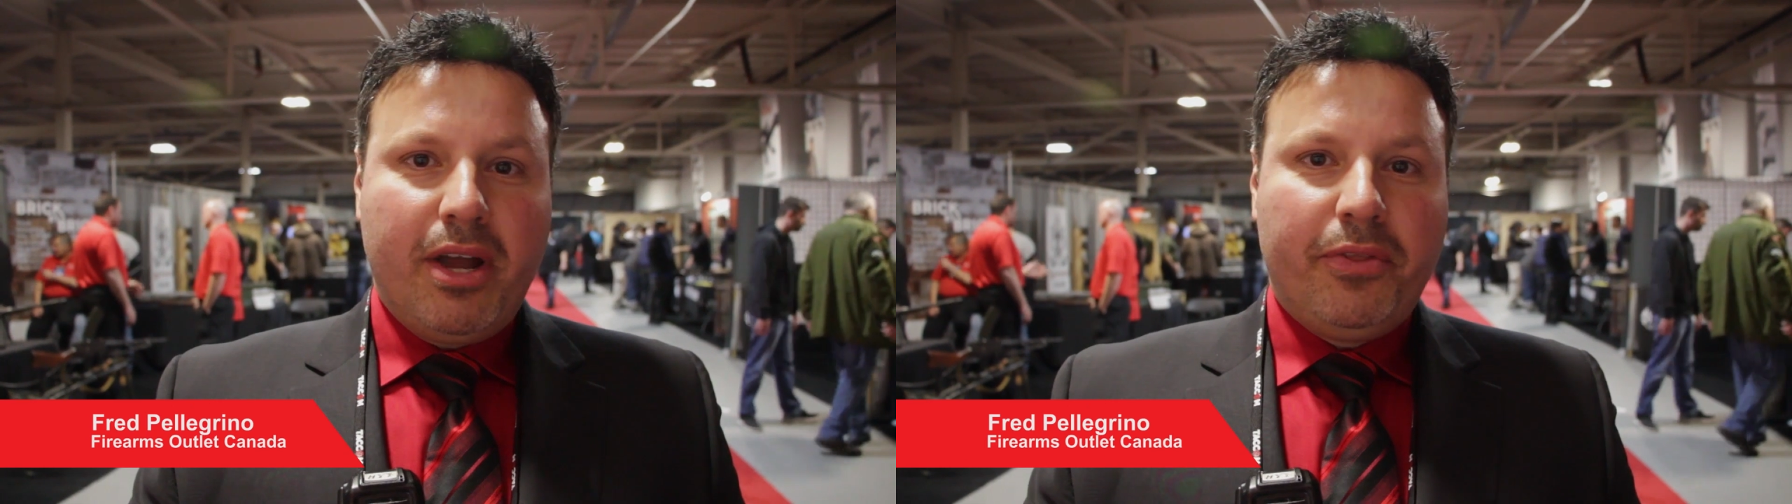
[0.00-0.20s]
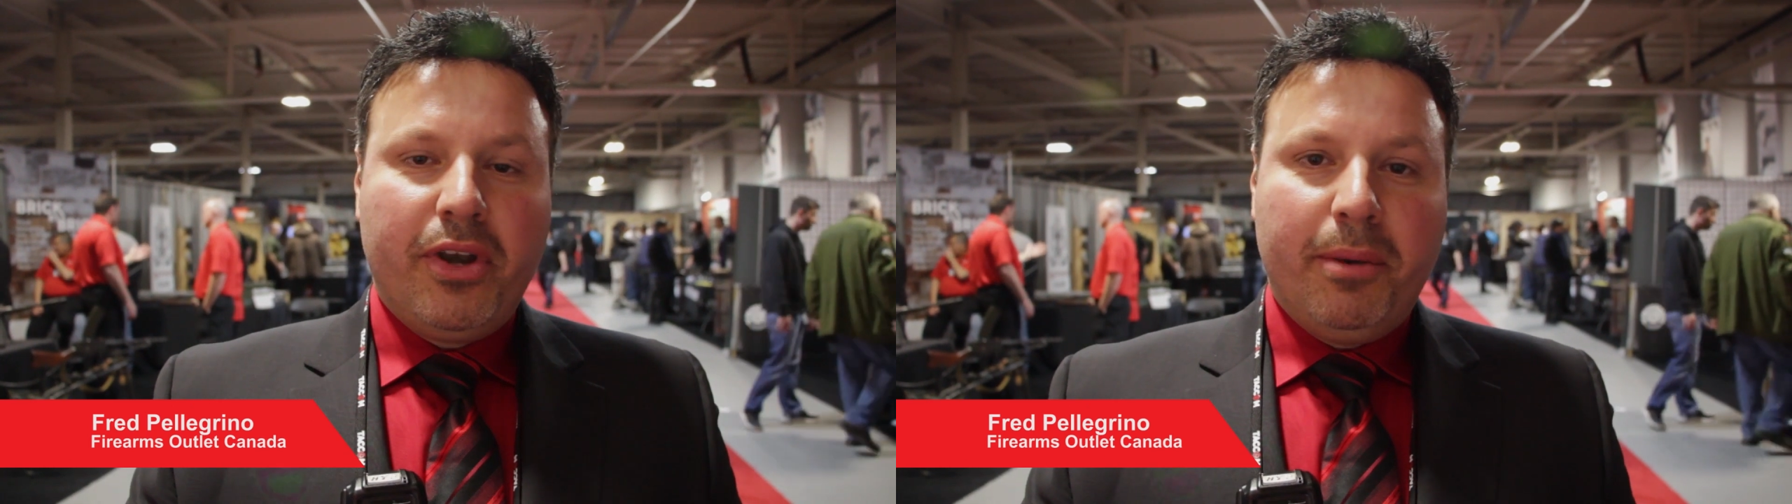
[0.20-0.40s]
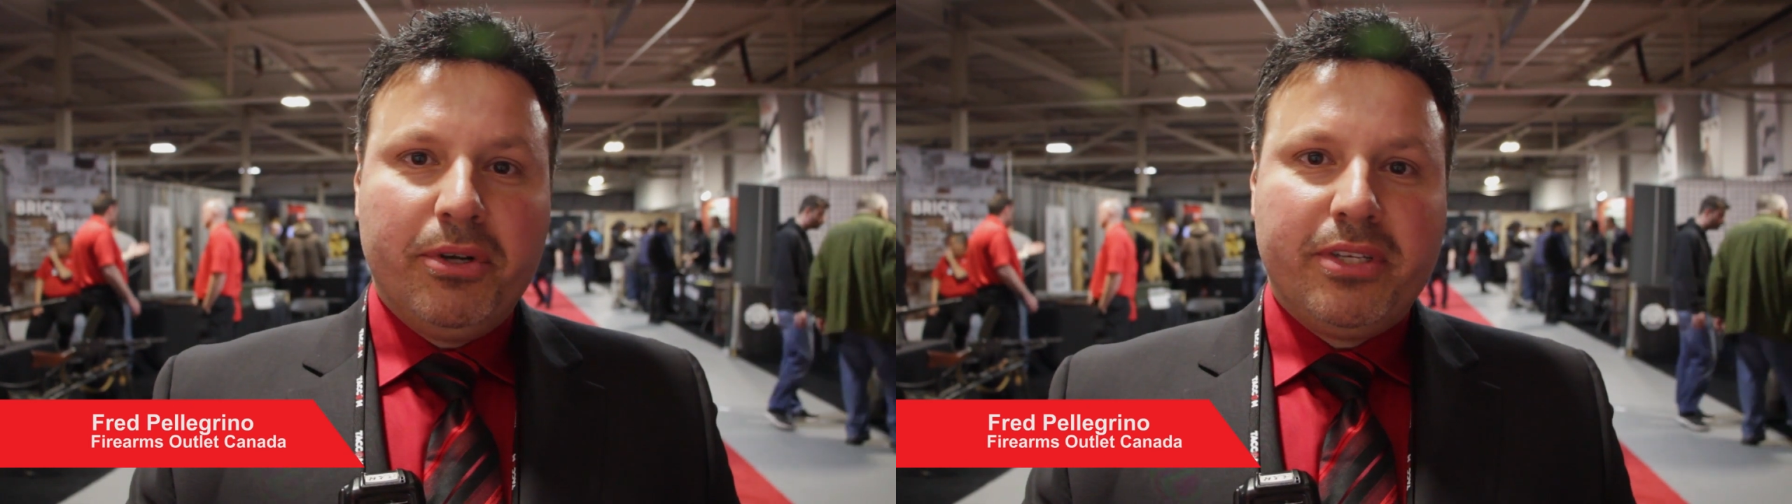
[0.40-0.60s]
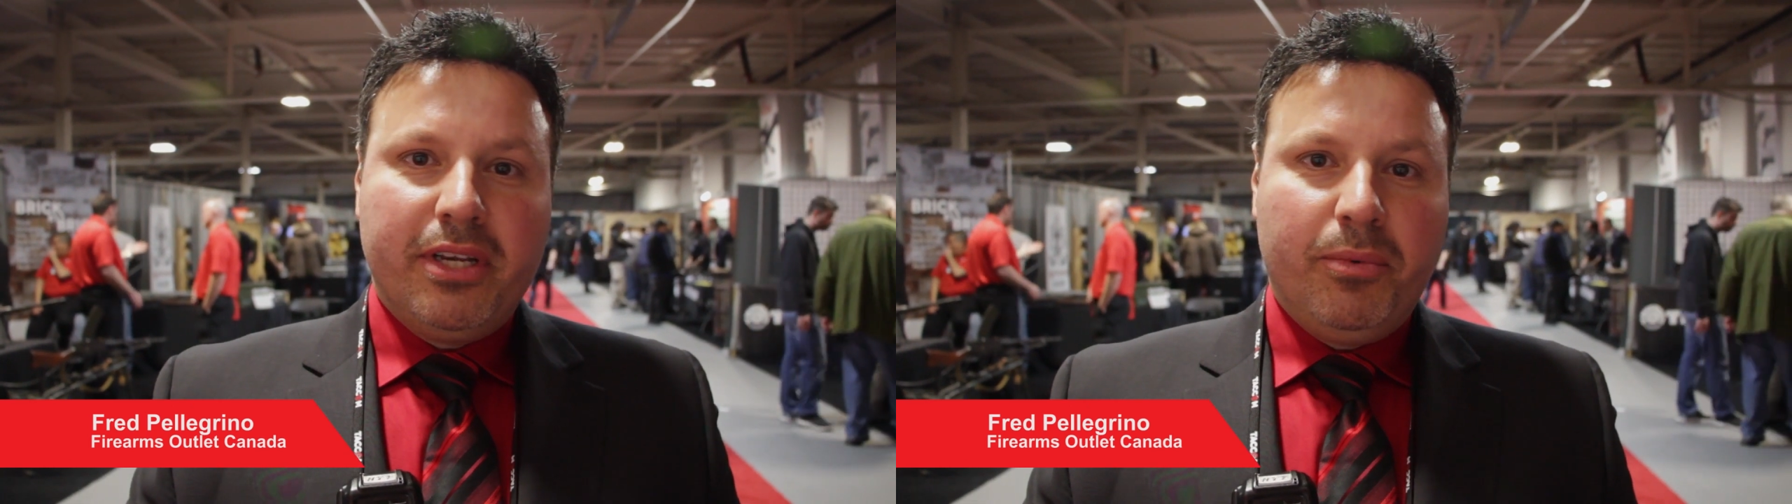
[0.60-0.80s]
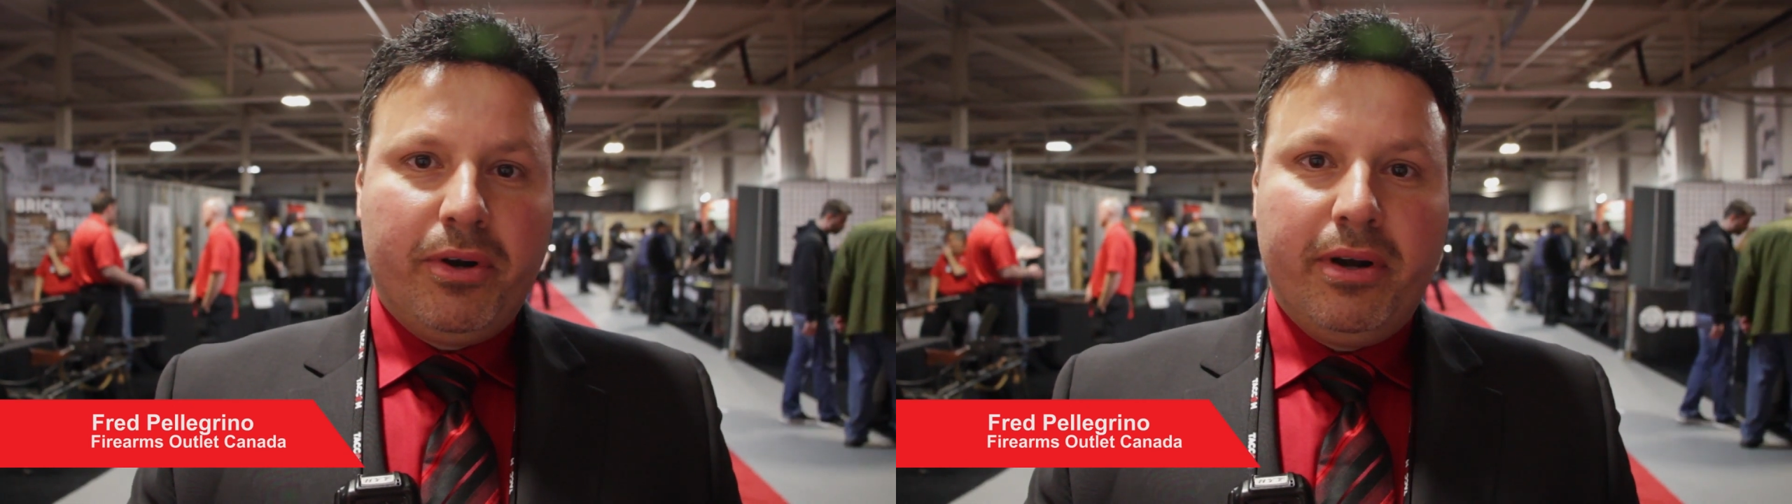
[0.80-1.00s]
got the numbers
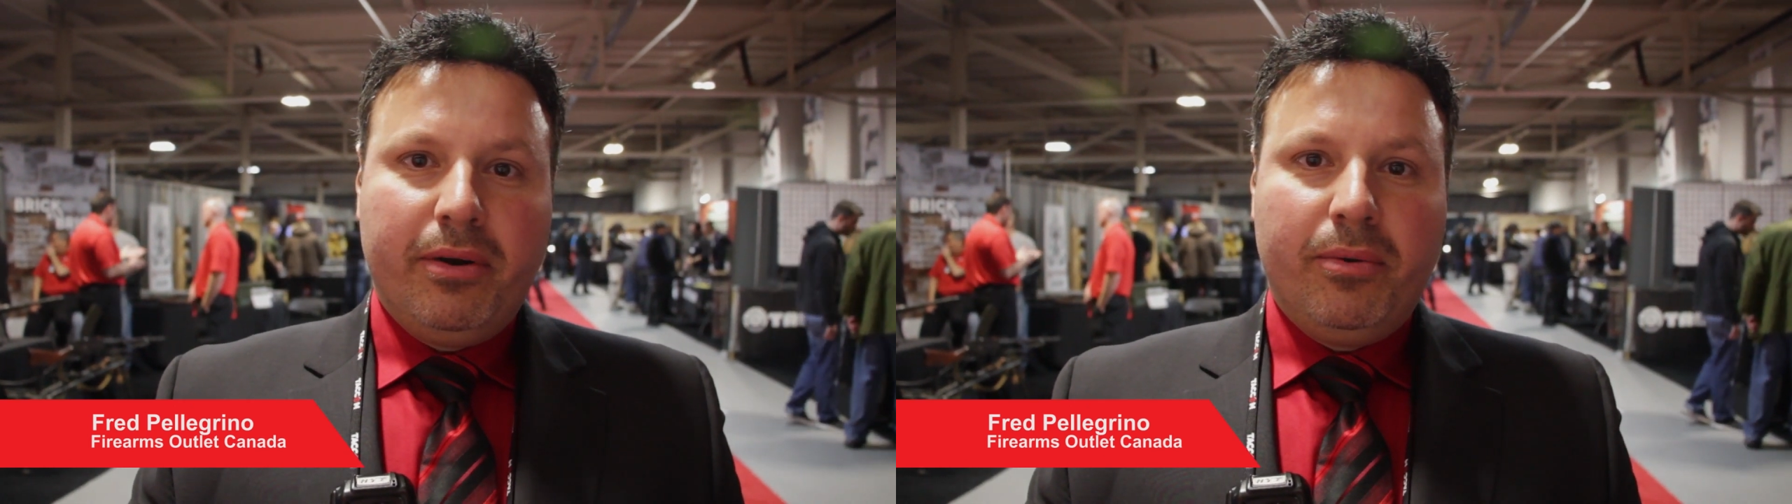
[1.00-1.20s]
in. We're,